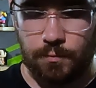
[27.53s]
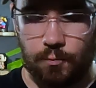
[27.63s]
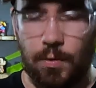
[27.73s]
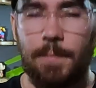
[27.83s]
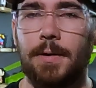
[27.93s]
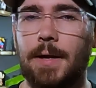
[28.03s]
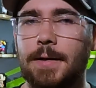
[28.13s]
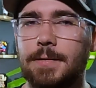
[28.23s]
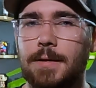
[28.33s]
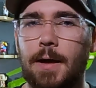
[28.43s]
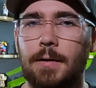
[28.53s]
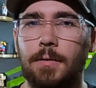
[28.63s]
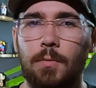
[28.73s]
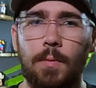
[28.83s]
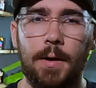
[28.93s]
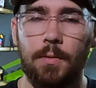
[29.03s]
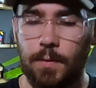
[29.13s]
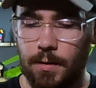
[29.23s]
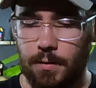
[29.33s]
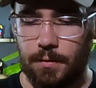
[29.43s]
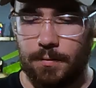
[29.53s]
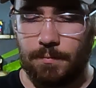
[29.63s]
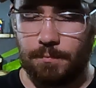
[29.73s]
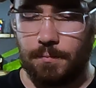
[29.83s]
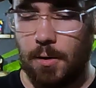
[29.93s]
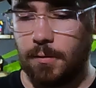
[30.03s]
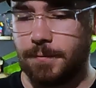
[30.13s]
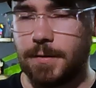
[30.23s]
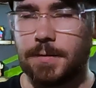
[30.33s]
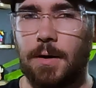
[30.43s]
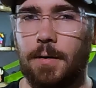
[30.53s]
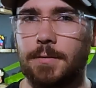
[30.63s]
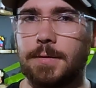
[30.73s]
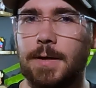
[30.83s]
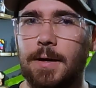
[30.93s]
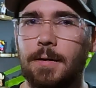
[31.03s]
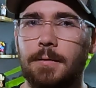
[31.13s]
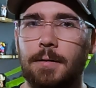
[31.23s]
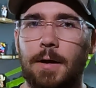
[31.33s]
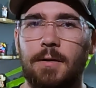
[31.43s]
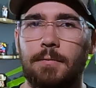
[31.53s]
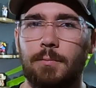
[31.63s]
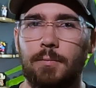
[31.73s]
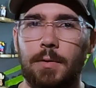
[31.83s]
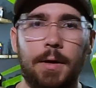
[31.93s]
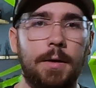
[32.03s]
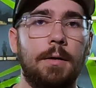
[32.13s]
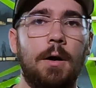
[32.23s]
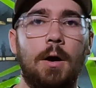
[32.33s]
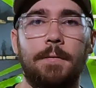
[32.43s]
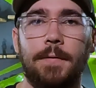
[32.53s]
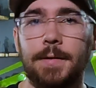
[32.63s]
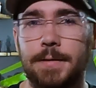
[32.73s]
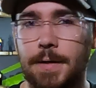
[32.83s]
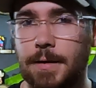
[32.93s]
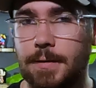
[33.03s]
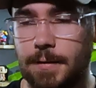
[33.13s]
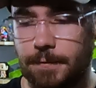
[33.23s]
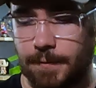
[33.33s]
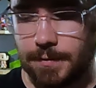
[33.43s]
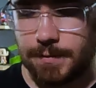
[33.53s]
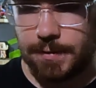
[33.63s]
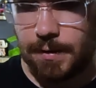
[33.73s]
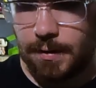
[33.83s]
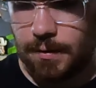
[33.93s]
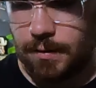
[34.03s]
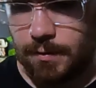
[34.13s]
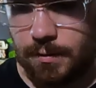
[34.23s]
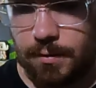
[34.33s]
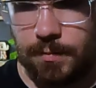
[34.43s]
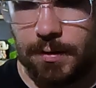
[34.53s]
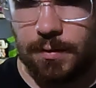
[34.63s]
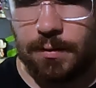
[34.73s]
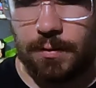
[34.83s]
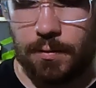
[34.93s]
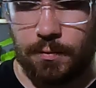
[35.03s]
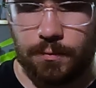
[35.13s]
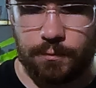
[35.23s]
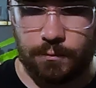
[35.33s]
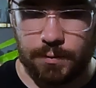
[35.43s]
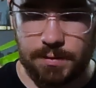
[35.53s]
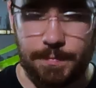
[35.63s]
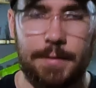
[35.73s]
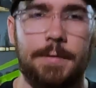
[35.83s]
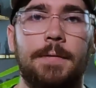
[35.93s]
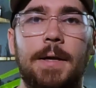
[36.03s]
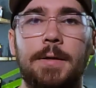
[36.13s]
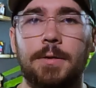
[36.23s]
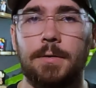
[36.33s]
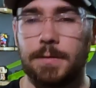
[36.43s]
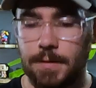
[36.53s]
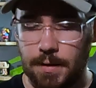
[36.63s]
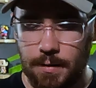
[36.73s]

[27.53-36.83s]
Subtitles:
replicates that in a way where all of these cards can kind of play offense and defense in their own respective natures.